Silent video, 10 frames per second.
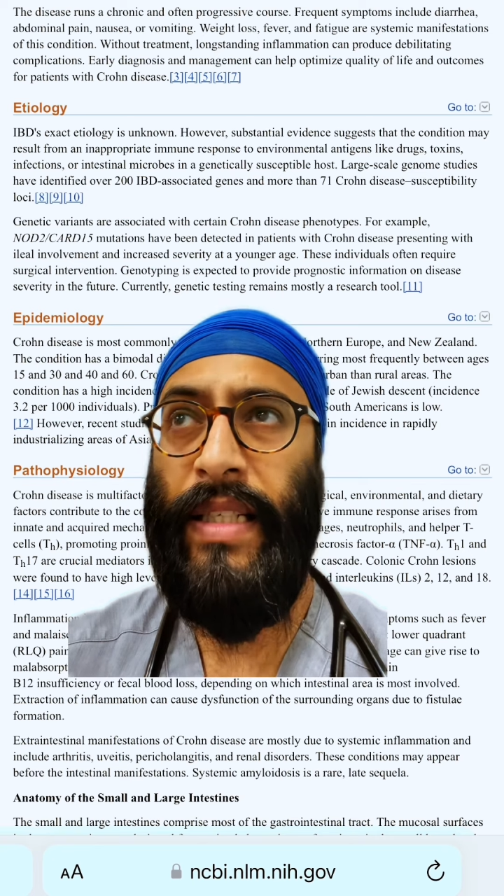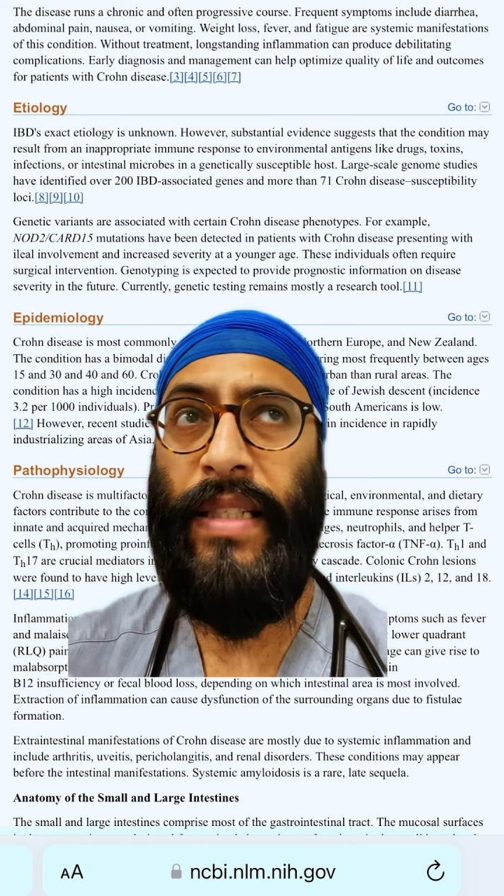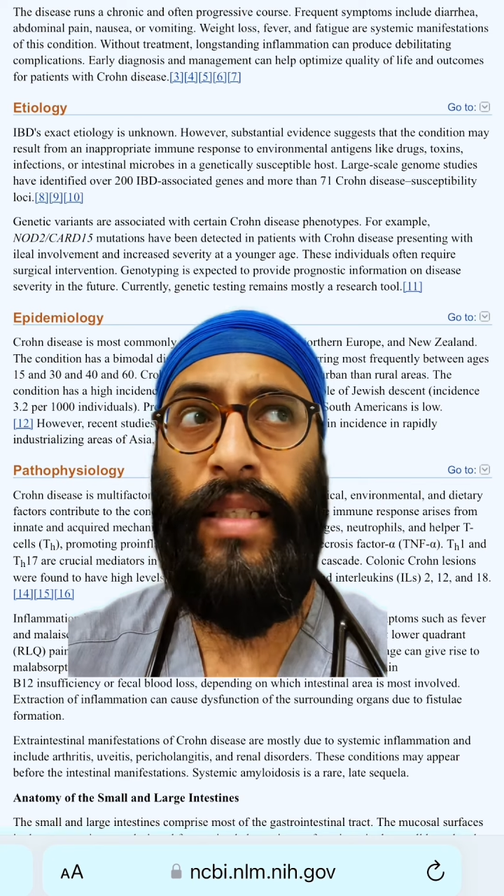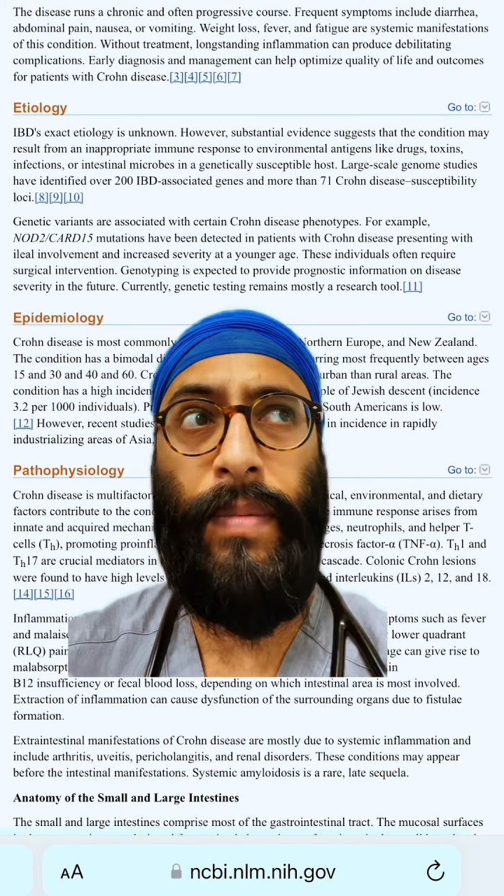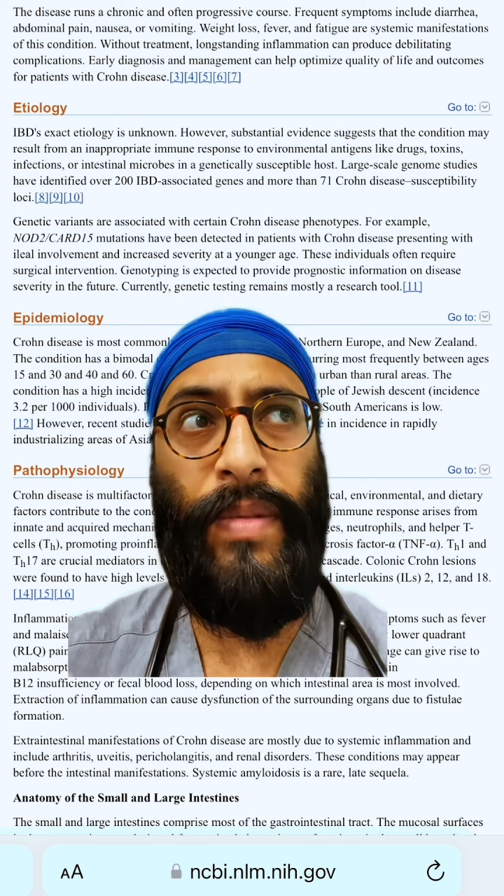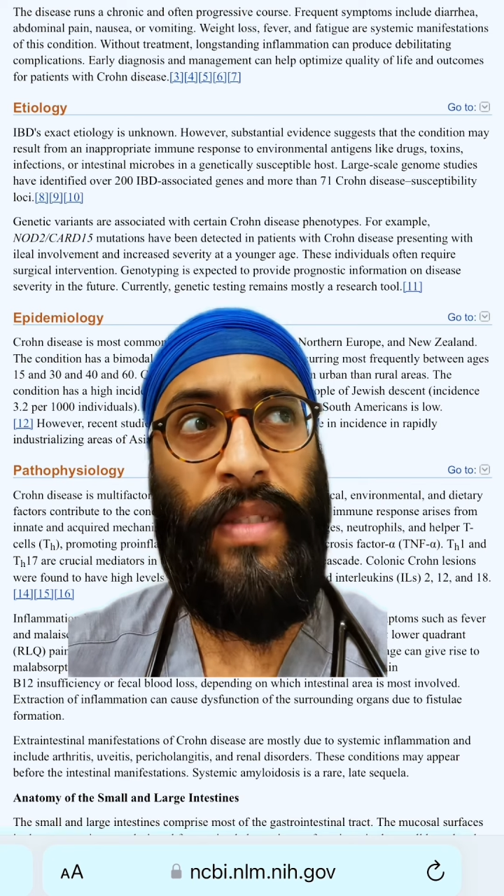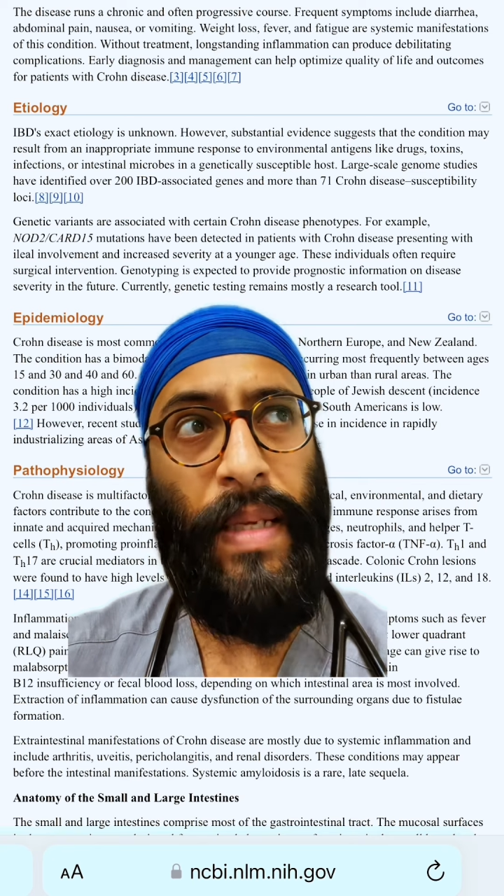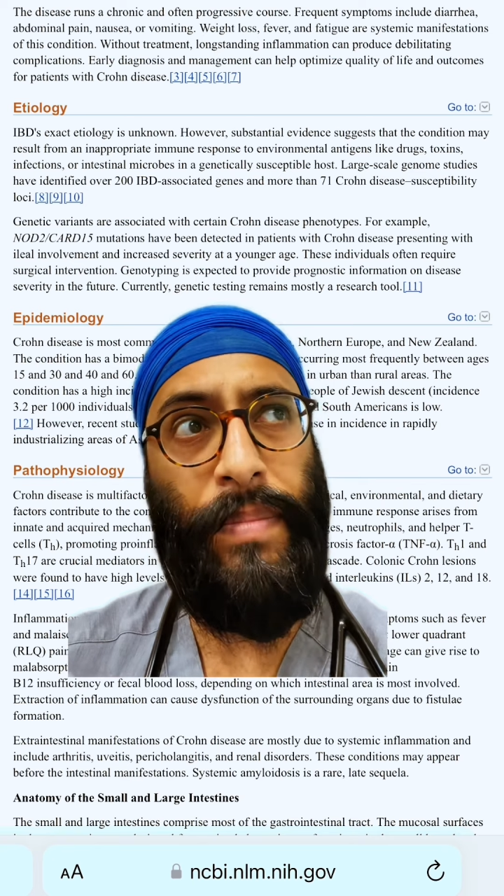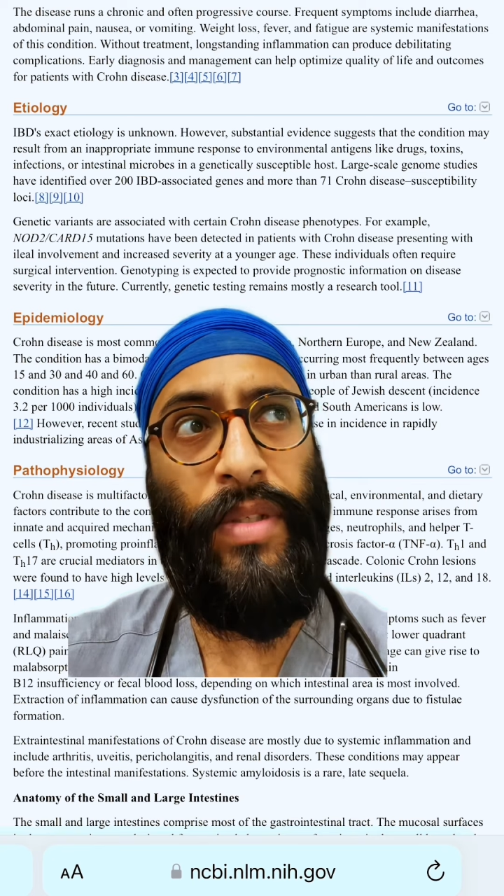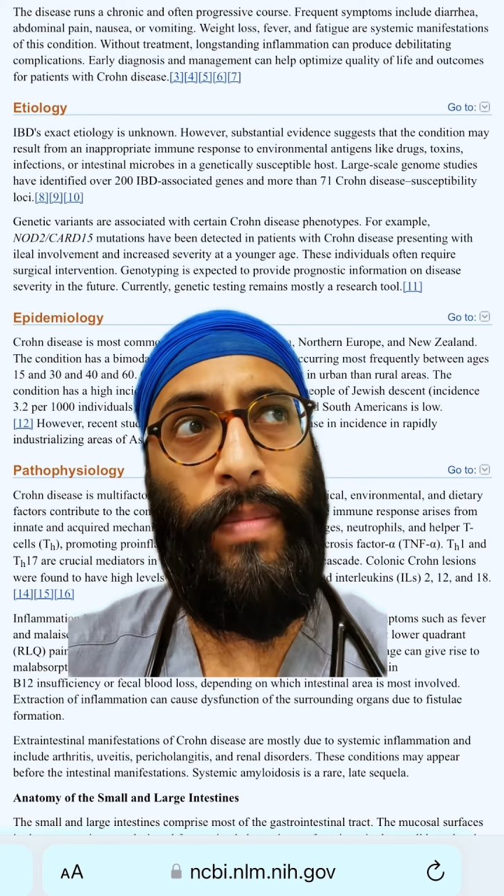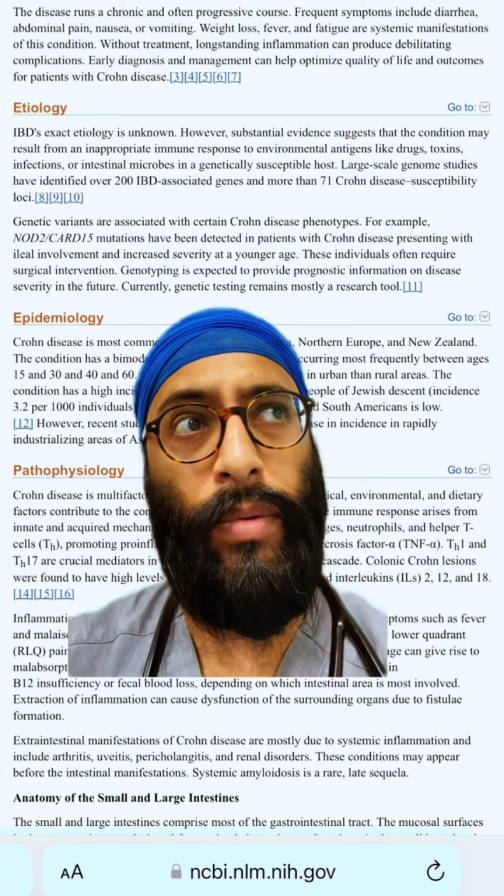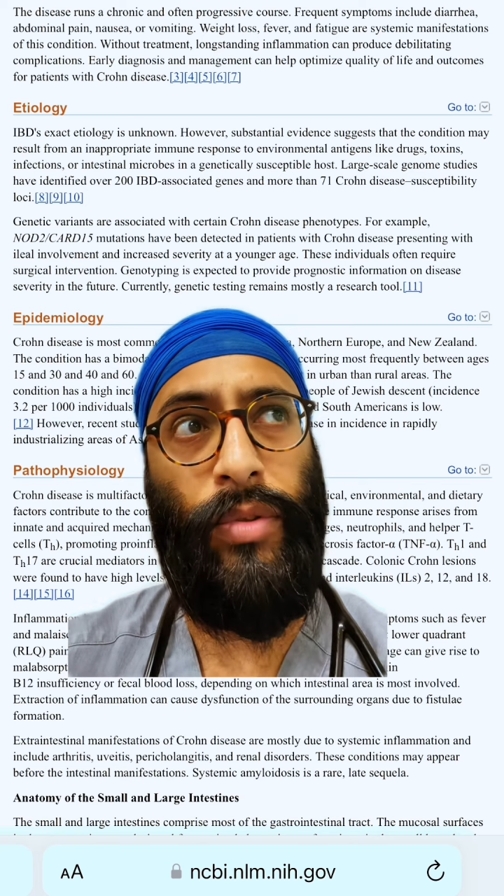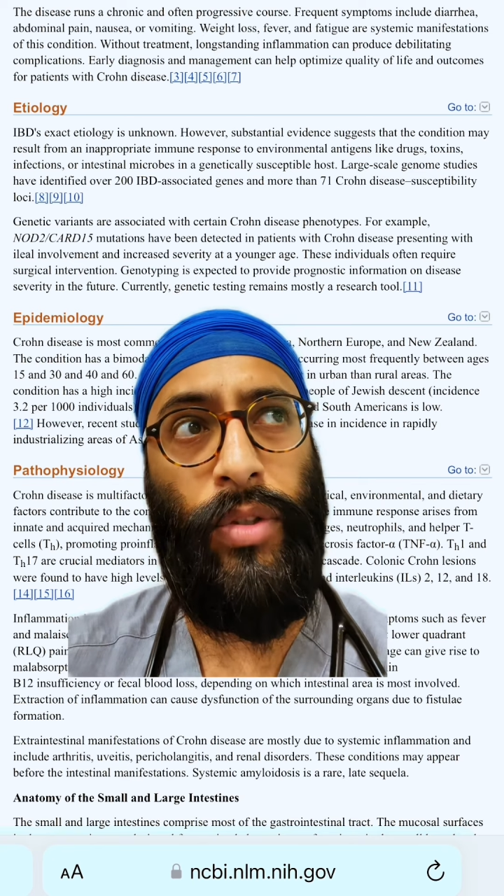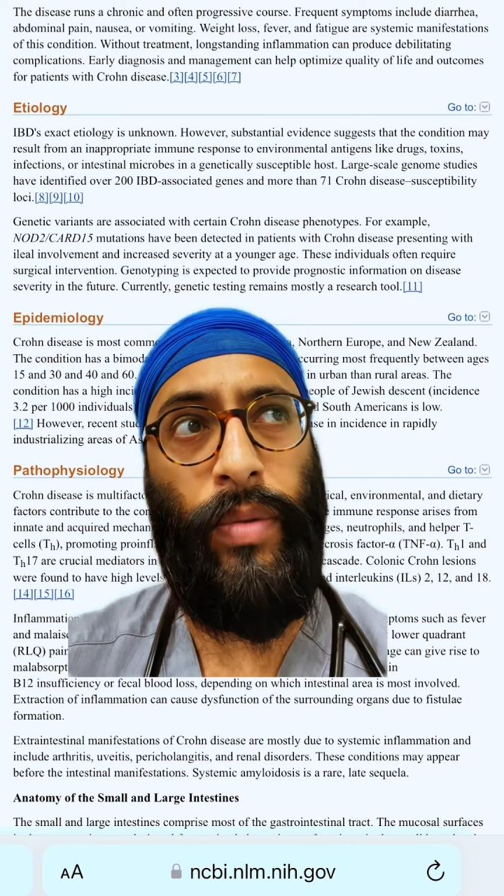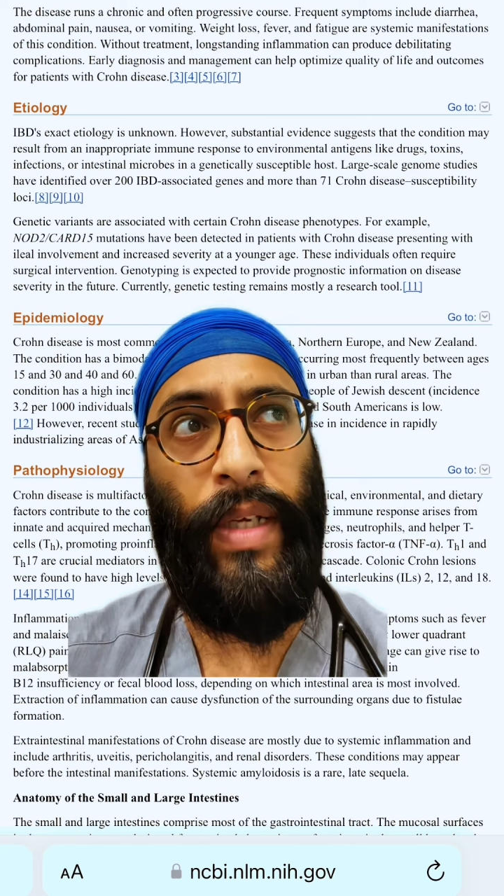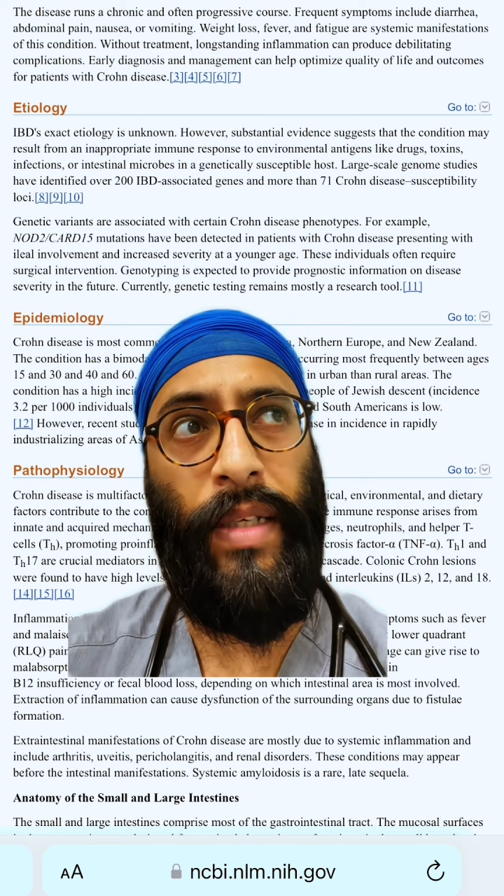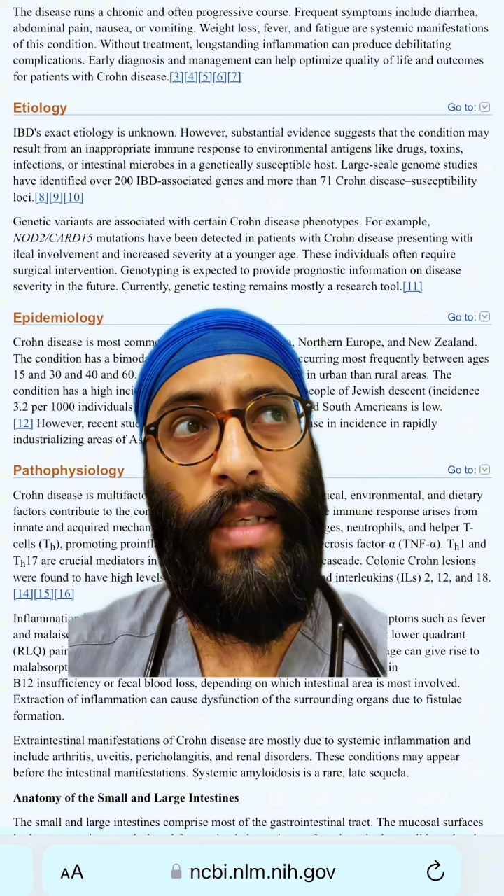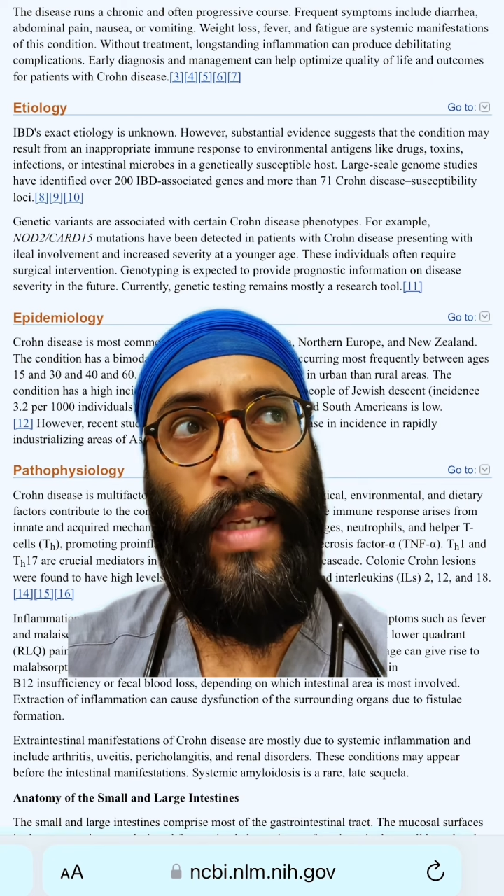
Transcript: susceptible to it,